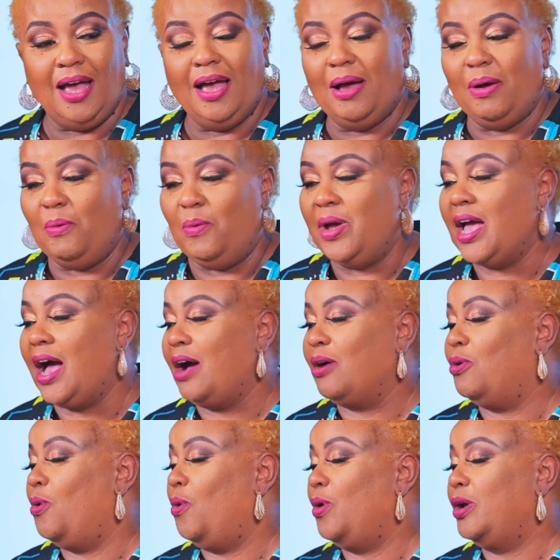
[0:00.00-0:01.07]
we are
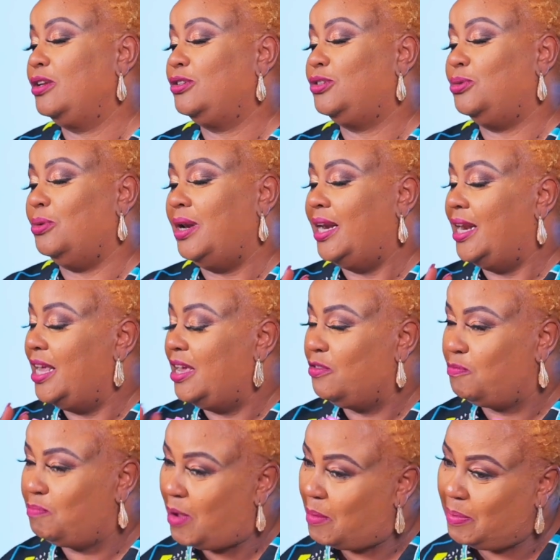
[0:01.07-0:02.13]
going to live
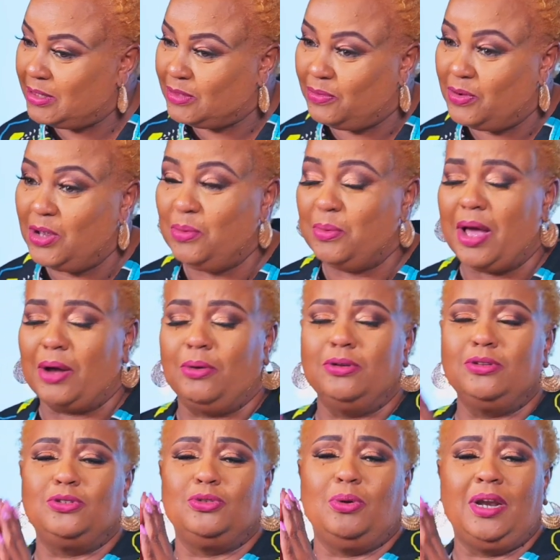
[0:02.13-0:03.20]
purposefully, we are going
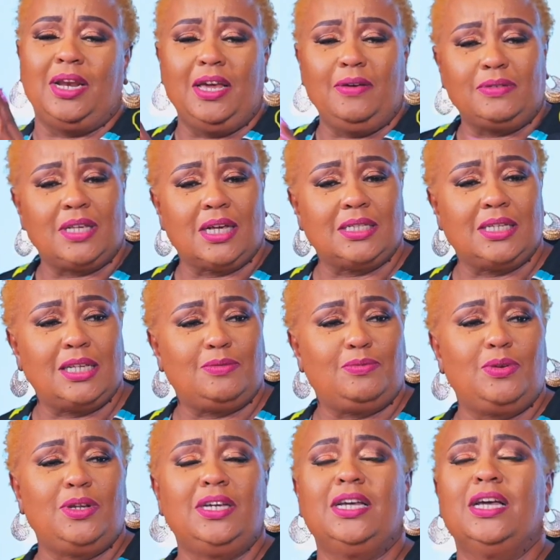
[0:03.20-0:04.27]
to live
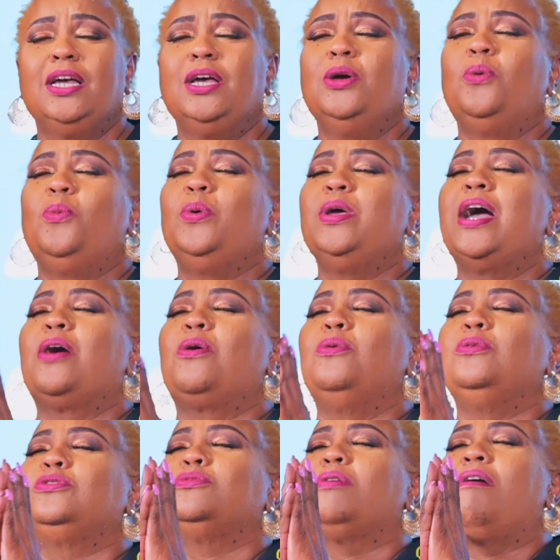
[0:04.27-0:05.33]
successfully, we are
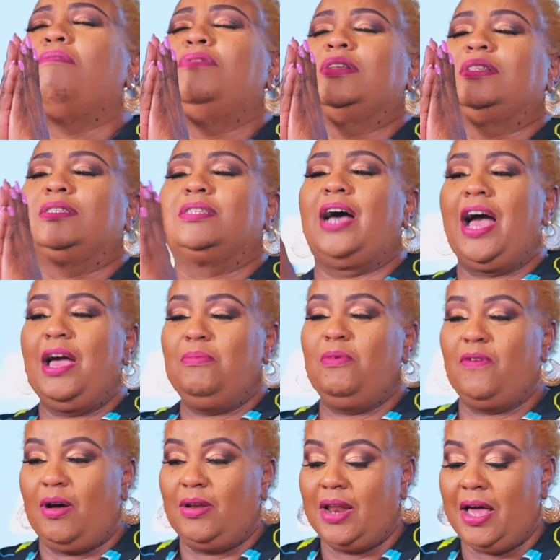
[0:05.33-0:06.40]
going to have the time of
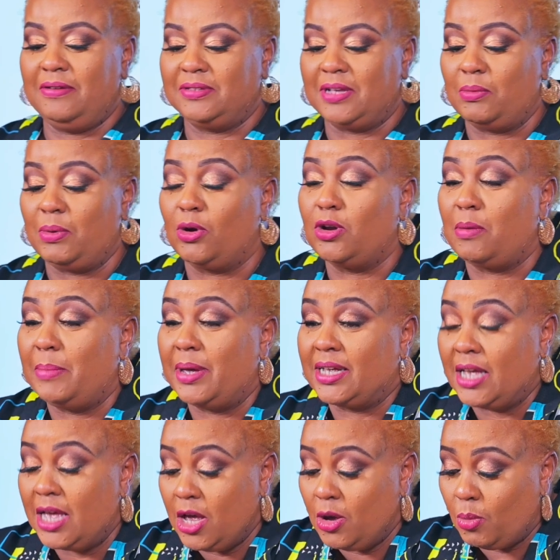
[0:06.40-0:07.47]
our lives, and we're going
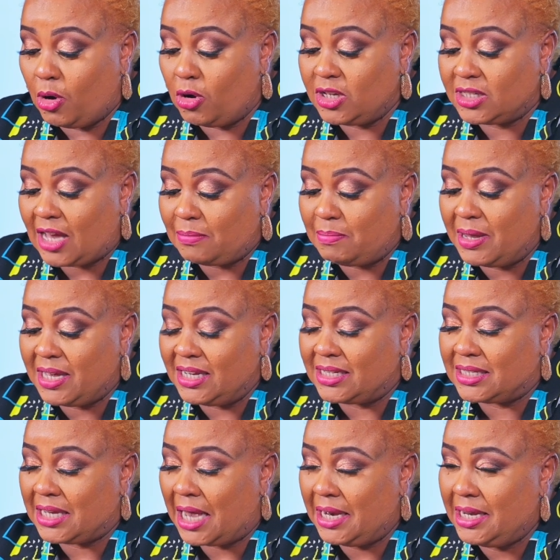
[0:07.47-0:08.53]
to start making
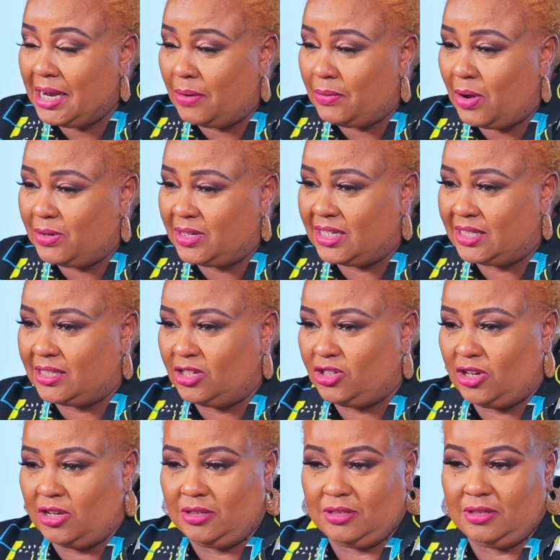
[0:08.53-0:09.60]
turning around
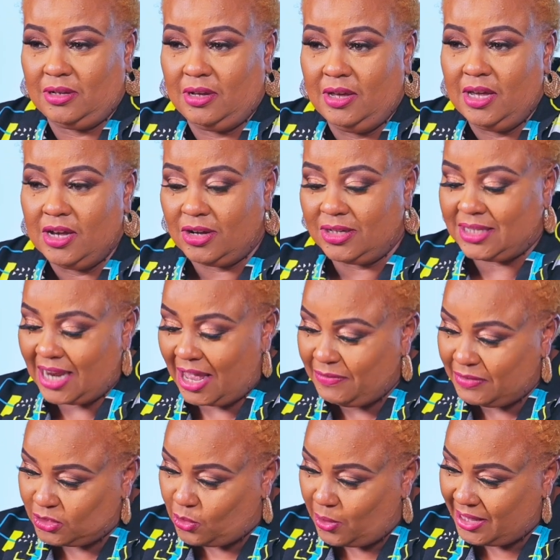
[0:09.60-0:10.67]
decisions. Because life
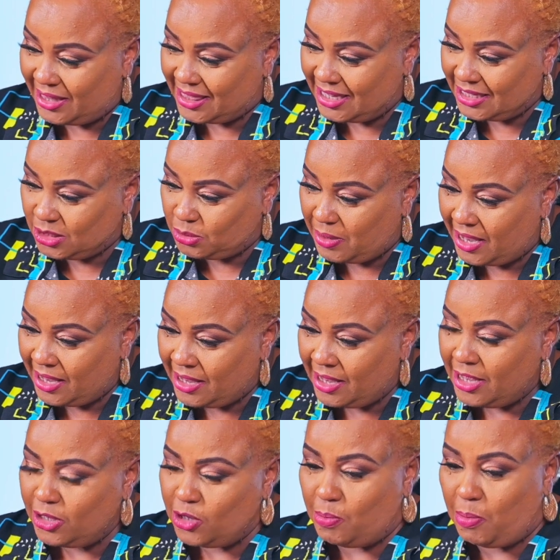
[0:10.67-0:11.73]
is going this way,
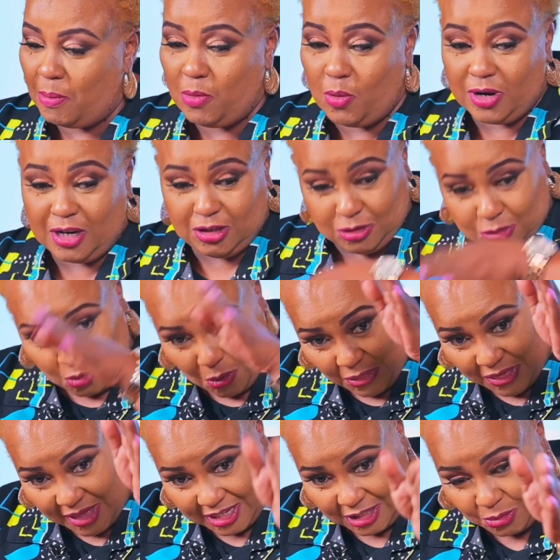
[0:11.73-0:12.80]
you probably want it to go
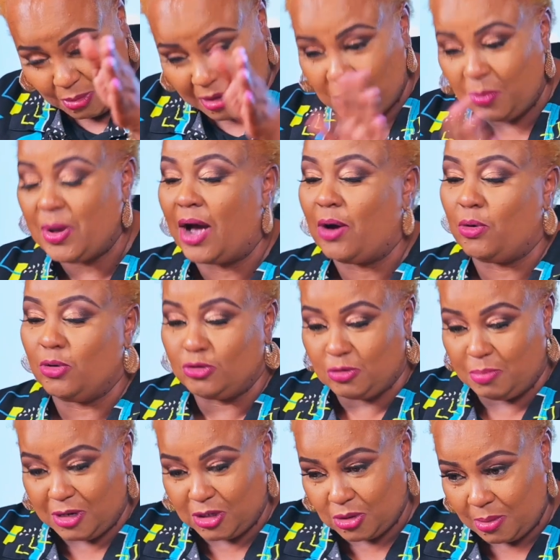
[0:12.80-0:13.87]
this way. We are going to
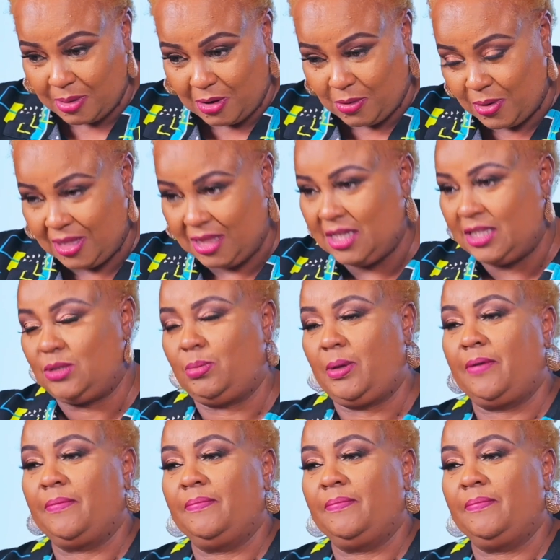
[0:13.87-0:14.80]
make sure we are going this way.